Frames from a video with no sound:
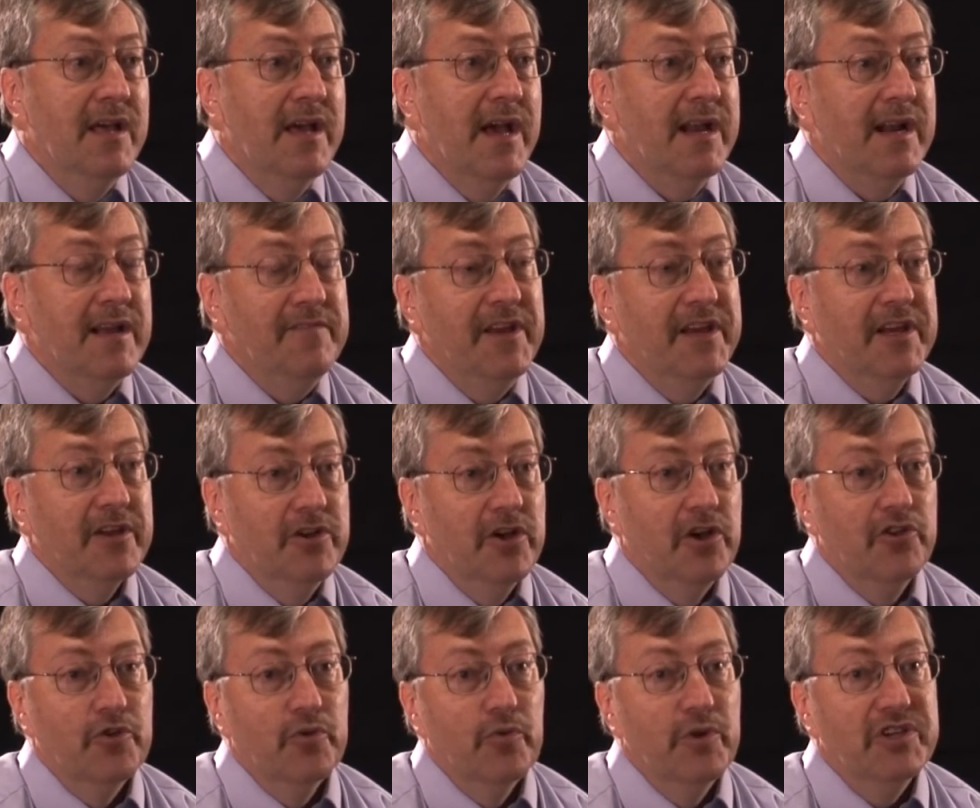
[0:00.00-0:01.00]
And I think
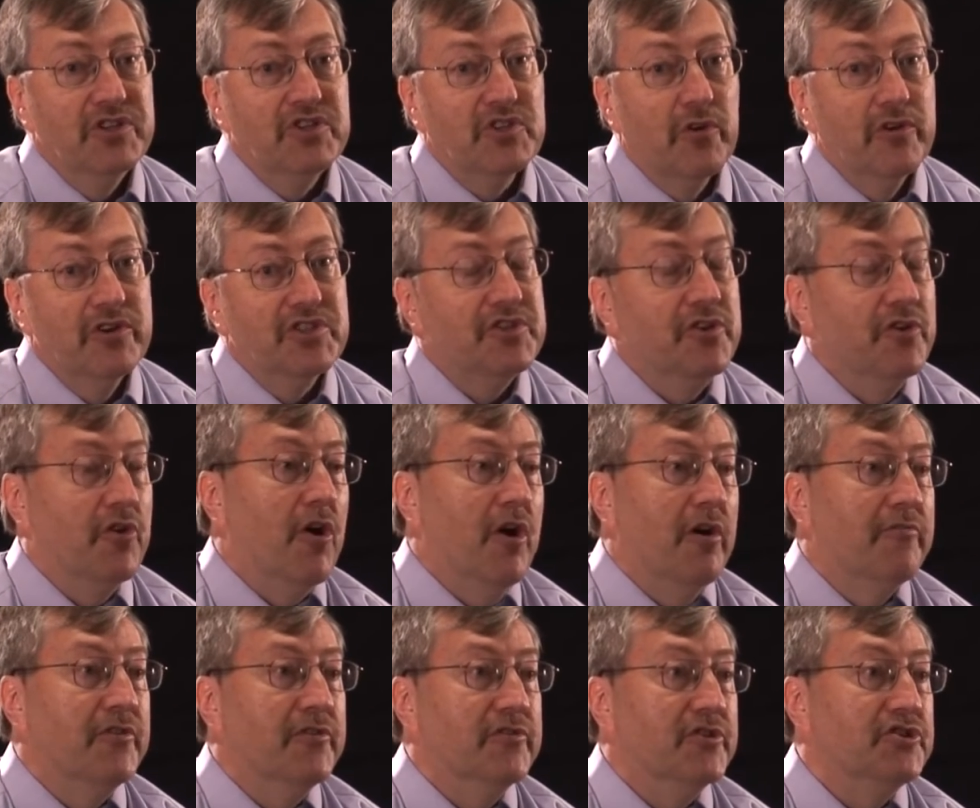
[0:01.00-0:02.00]
another resource that
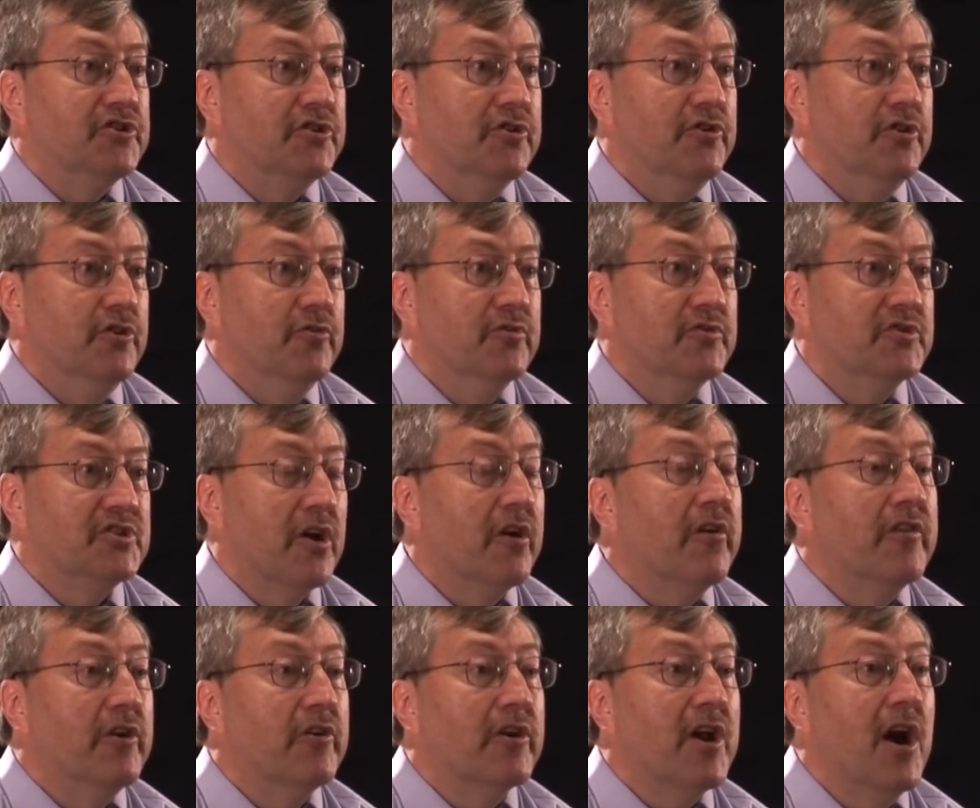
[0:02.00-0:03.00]
authors should use
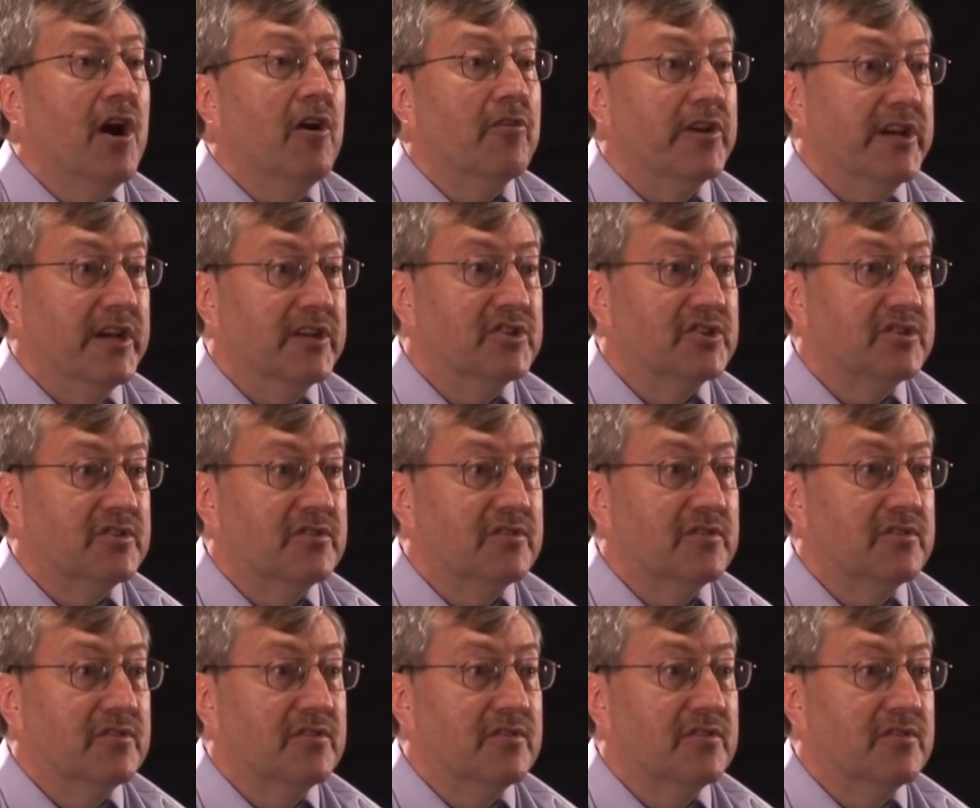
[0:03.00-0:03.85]
are their colleagues.